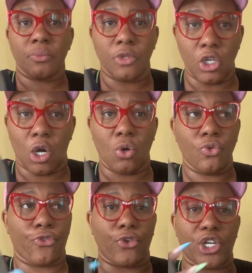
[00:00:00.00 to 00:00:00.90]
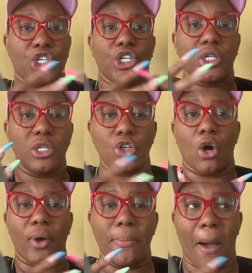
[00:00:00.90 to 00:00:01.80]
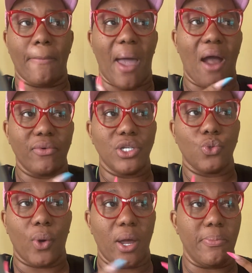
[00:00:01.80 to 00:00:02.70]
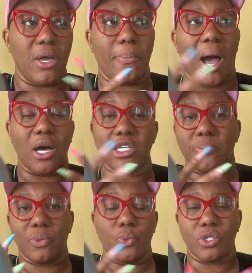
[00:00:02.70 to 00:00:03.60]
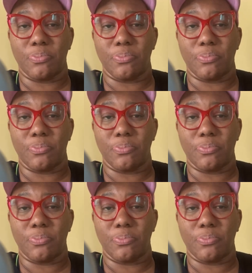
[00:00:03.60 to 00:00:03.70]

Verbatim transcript: you know, friction, you know, in my marriage where me and my husband was